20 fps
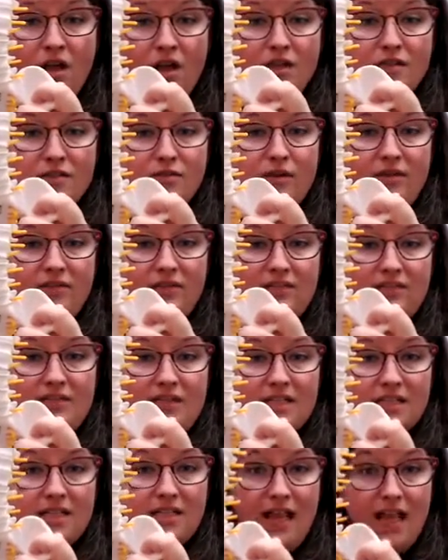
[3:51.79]
So even if
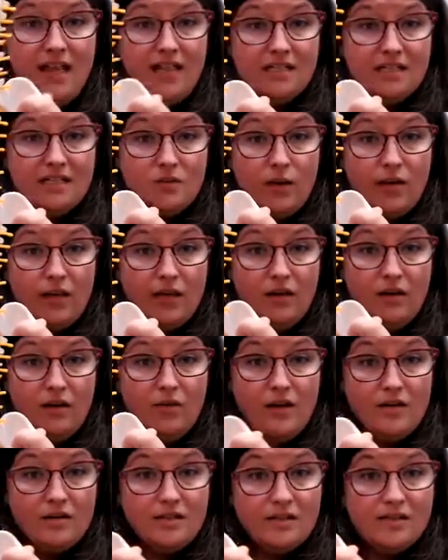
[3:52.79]
this leg is swinging
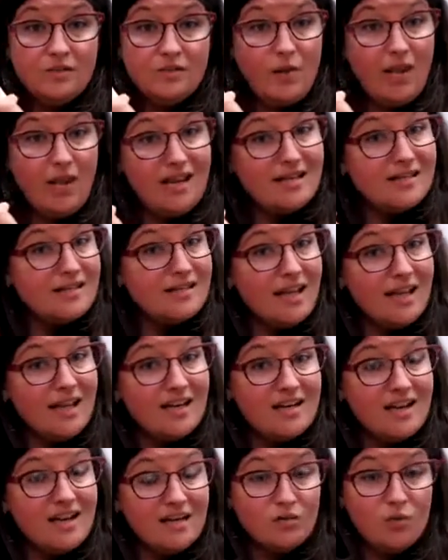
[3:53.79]
around in space like it
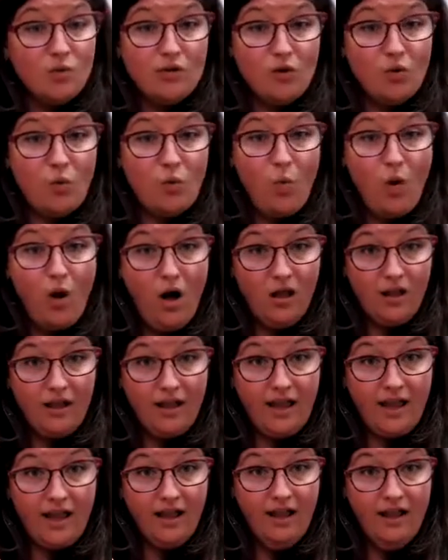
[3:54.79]
does when we're
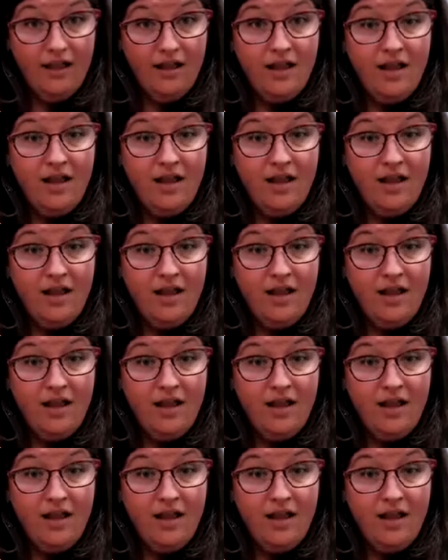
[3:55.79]
walking,